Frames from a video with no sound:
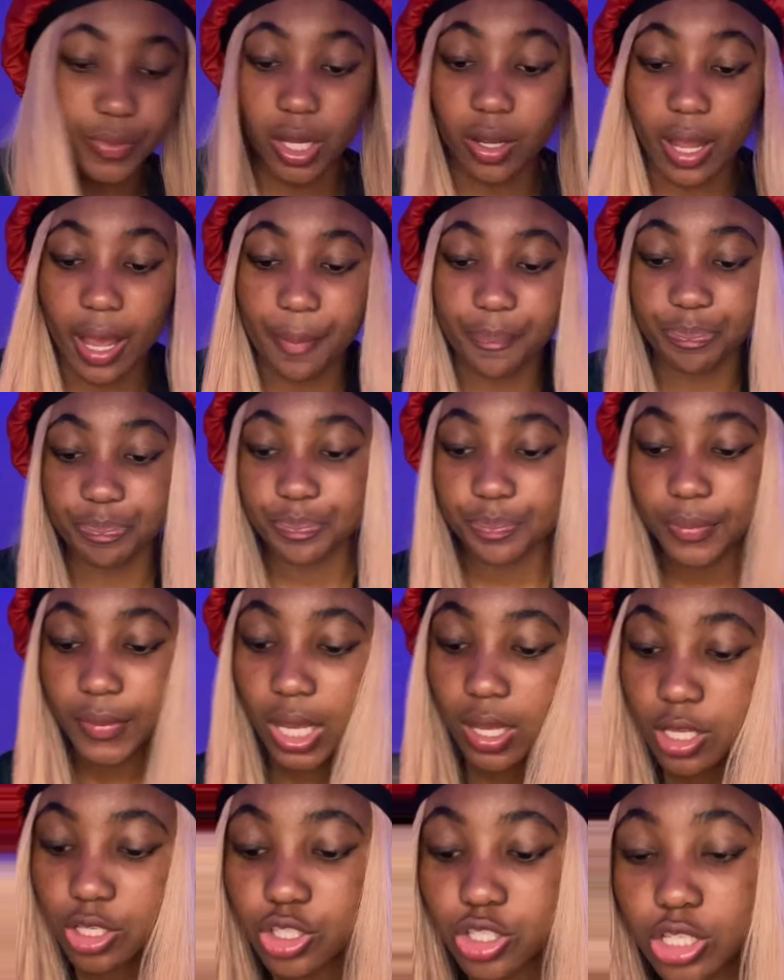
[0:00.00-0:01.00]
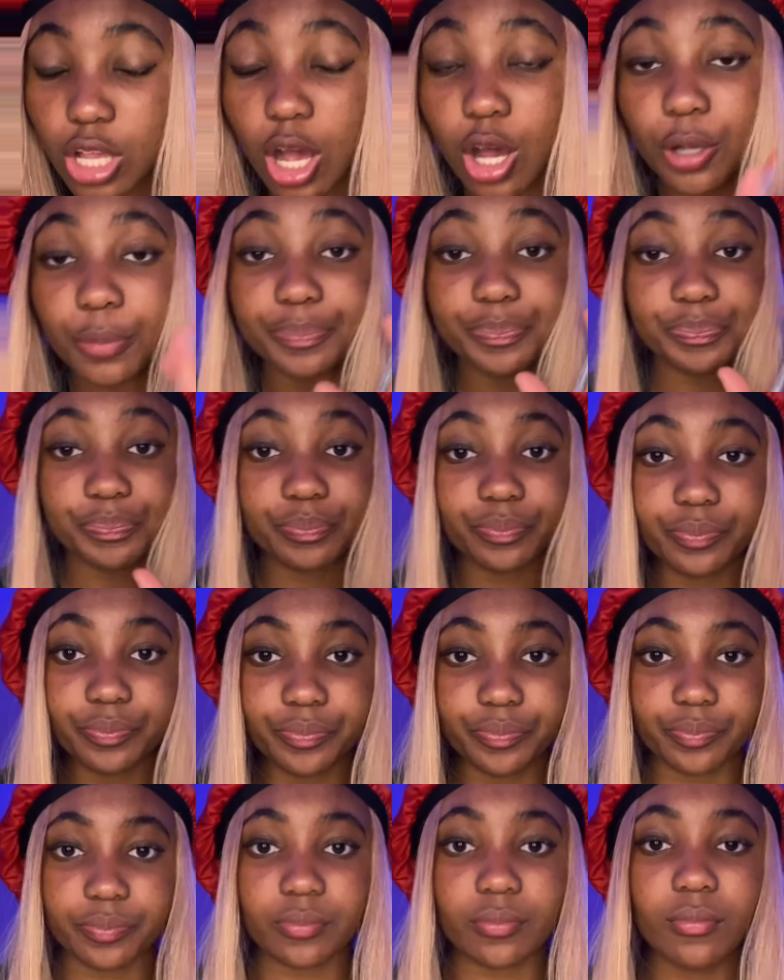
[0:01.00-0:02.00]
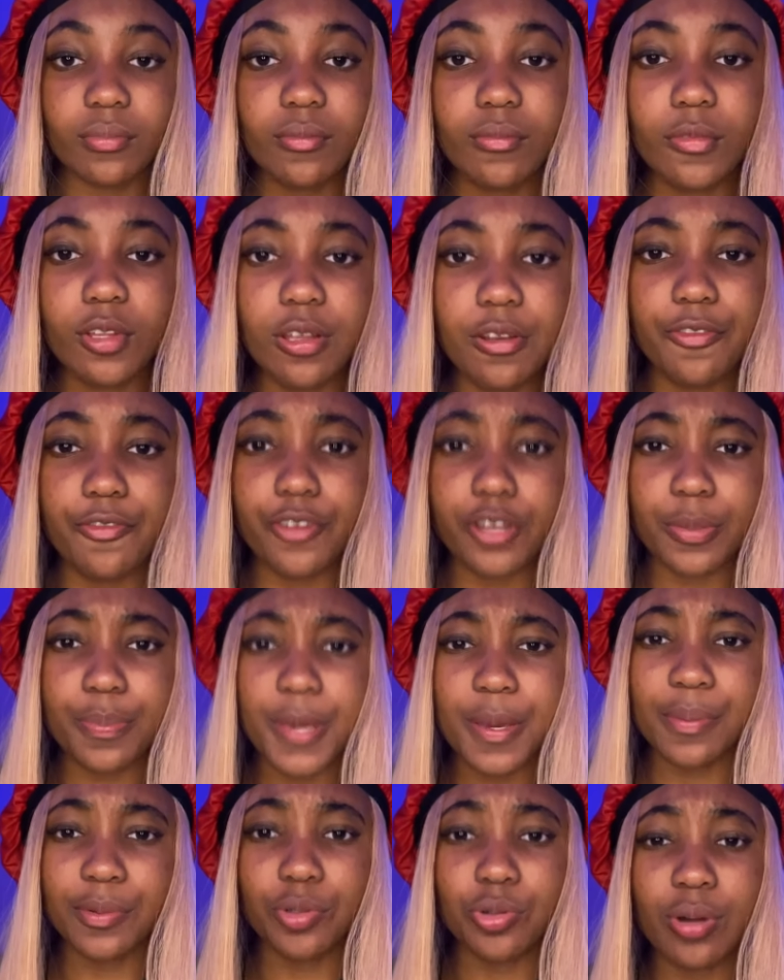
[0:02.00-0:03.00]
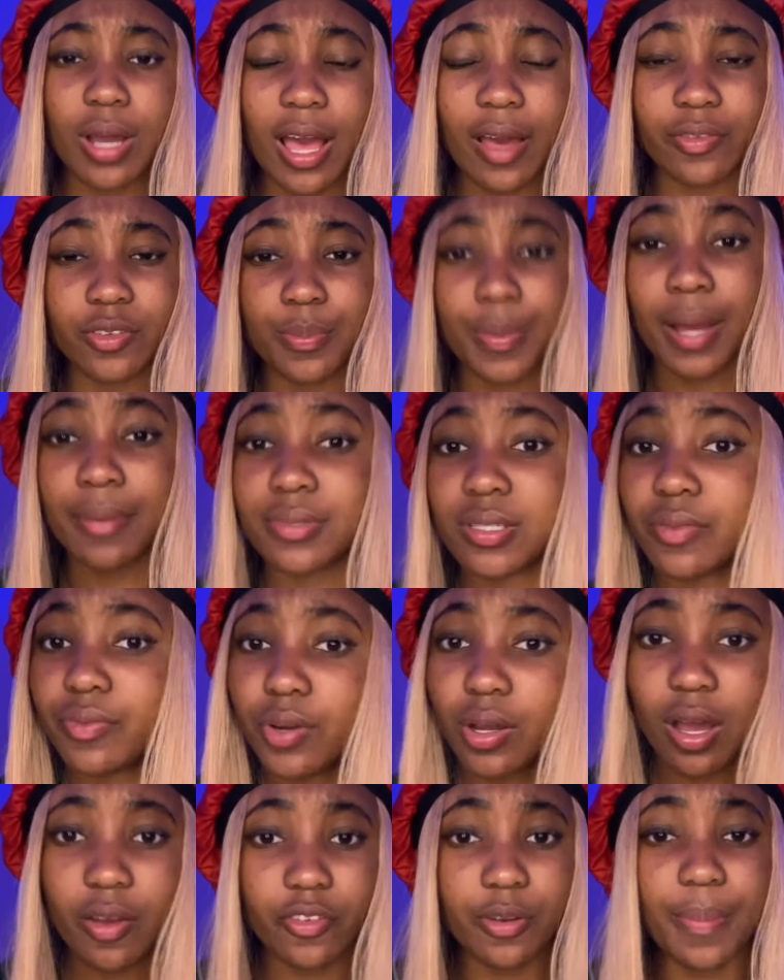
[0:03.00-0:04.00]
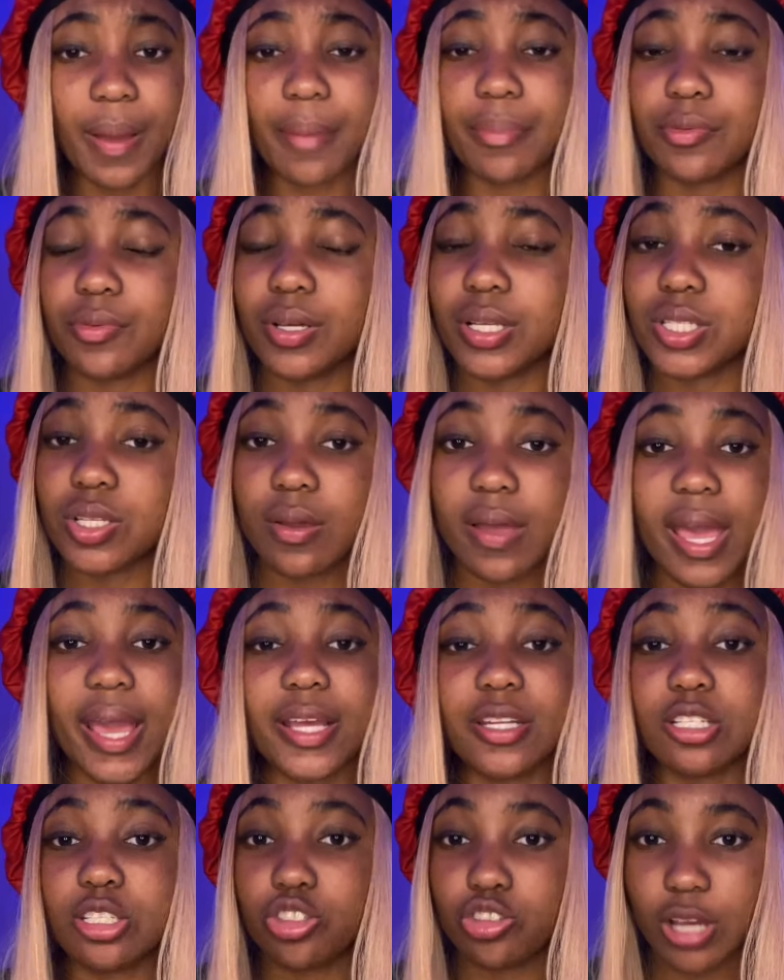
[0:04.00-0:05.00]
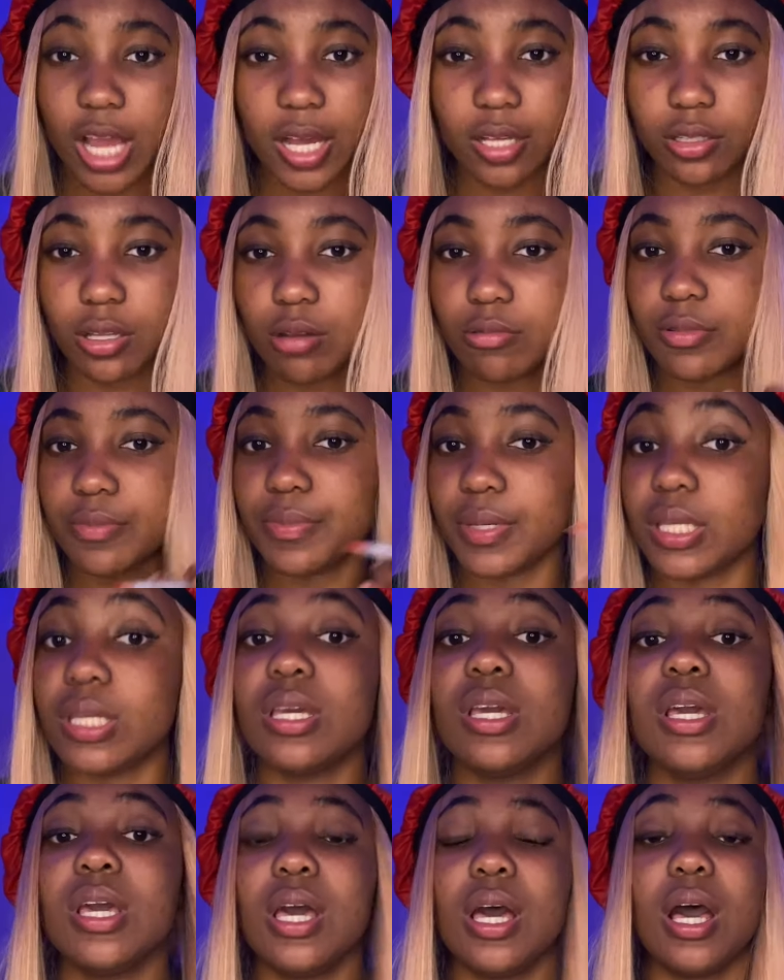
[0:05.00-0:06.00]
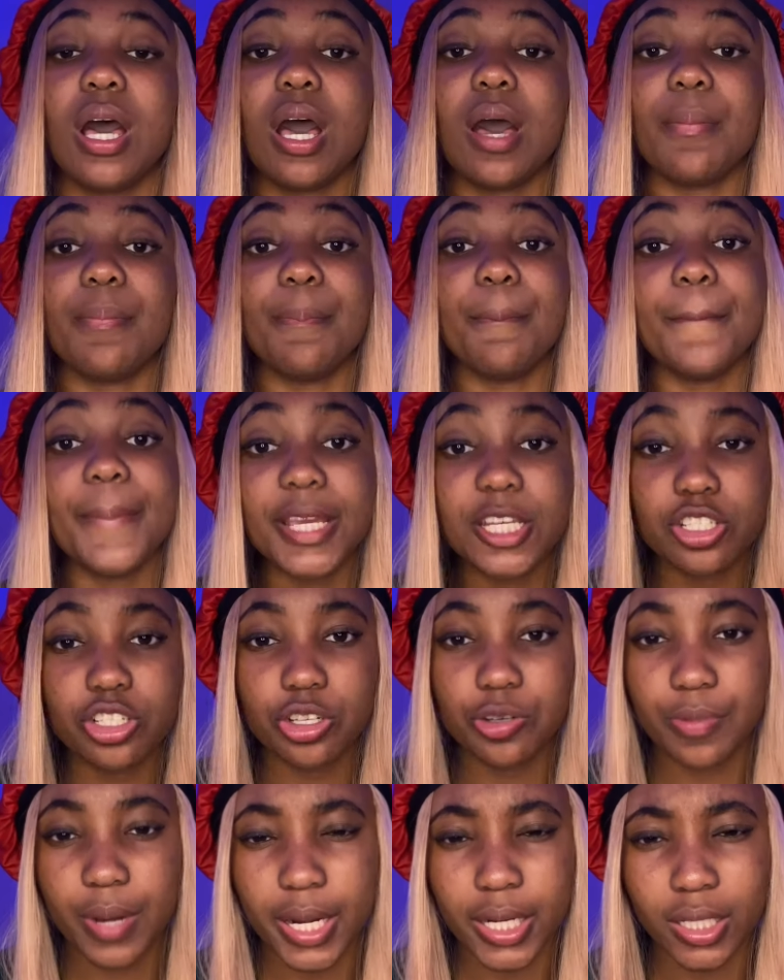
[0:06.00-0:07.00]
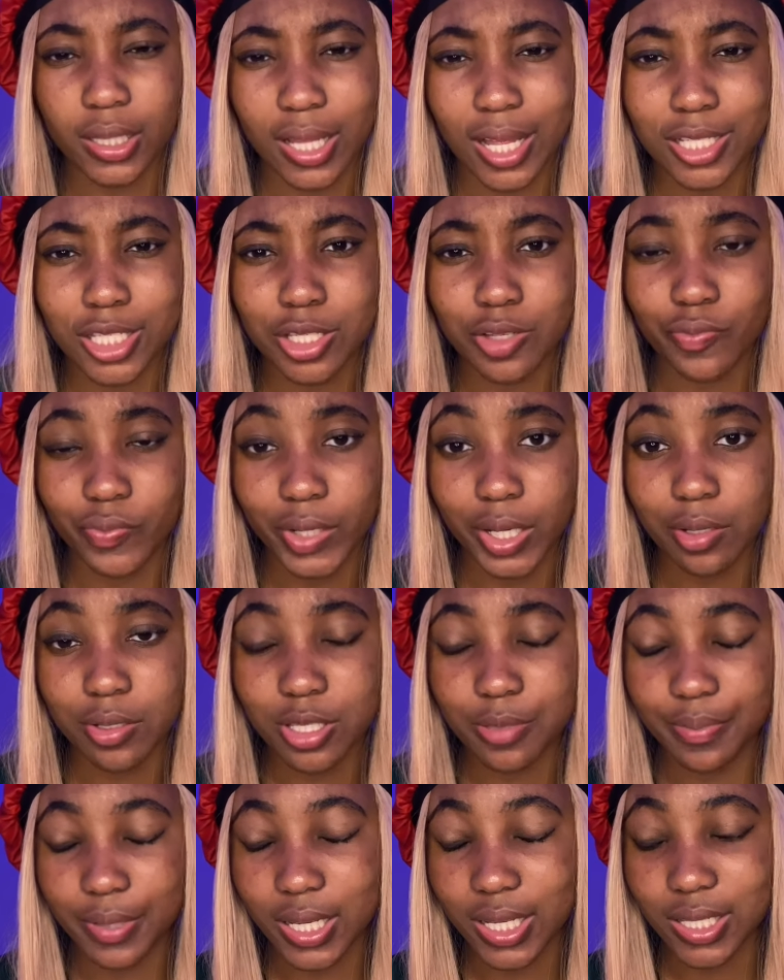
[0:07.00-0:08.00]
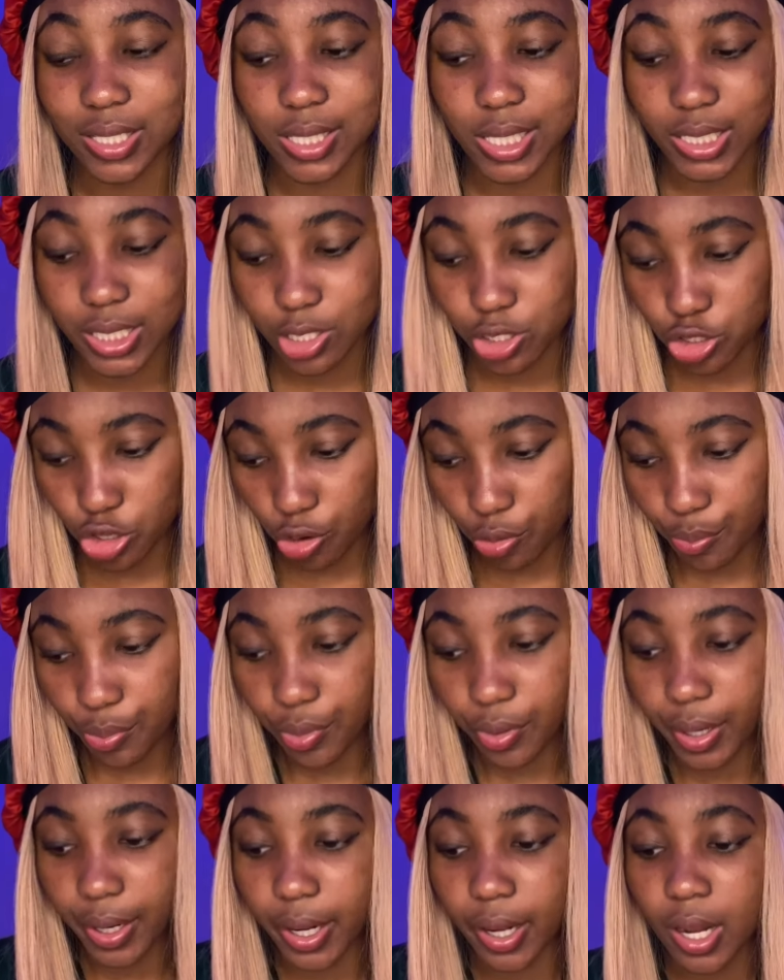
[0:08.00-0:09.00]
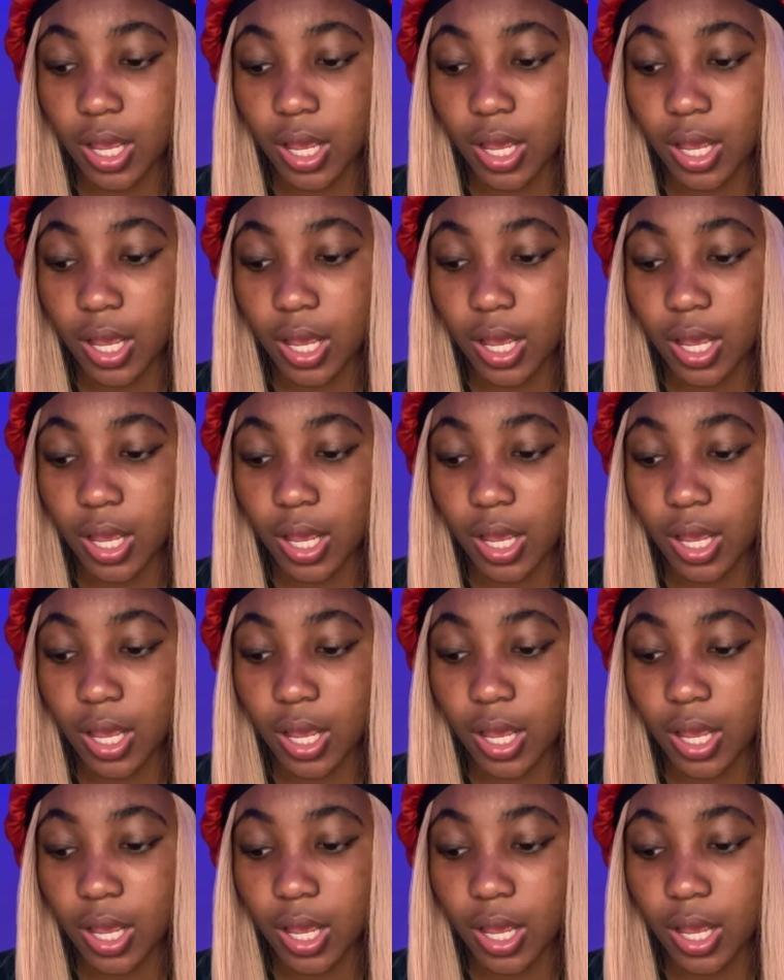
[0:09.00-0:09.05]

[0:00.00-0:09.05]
Okay, so for the people who have the Bibles, if you don't have your Bible, it's okay. Just track along with me. Make sure you're writing lots of notes because this is so important.